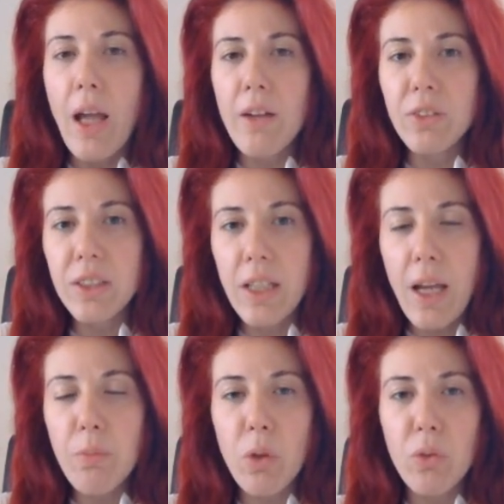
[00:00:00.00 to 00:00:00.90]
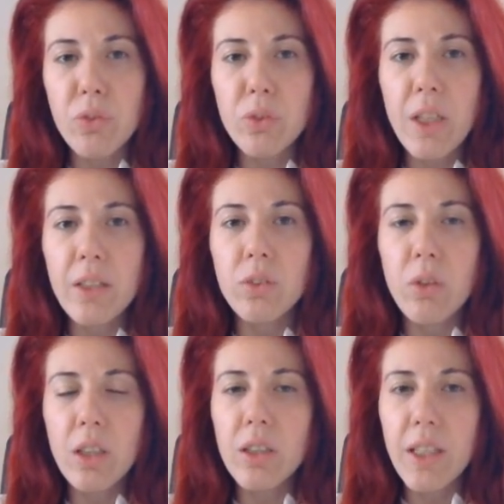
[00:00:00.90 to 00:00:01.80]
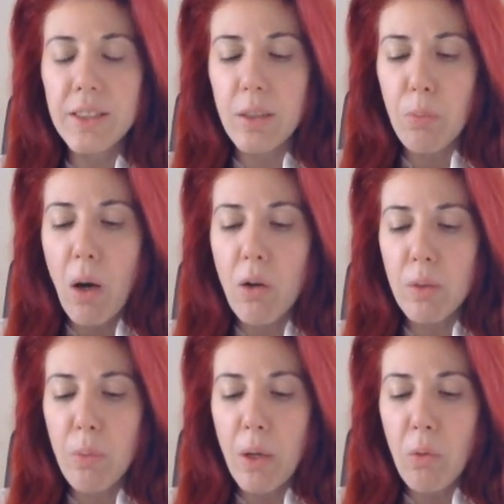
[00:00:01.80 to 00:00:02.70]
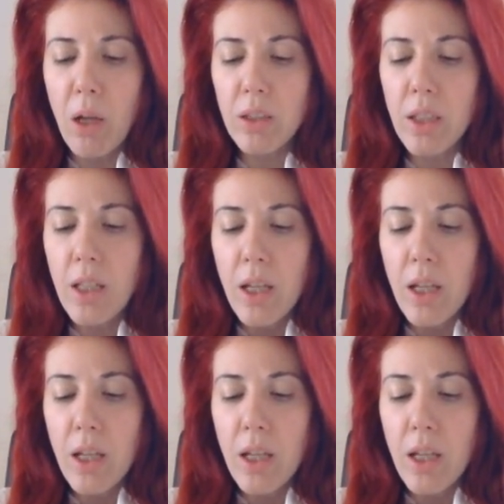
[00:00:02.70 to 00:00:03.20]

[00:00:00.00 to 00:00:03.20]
Every time, don't forget to increase the power by one,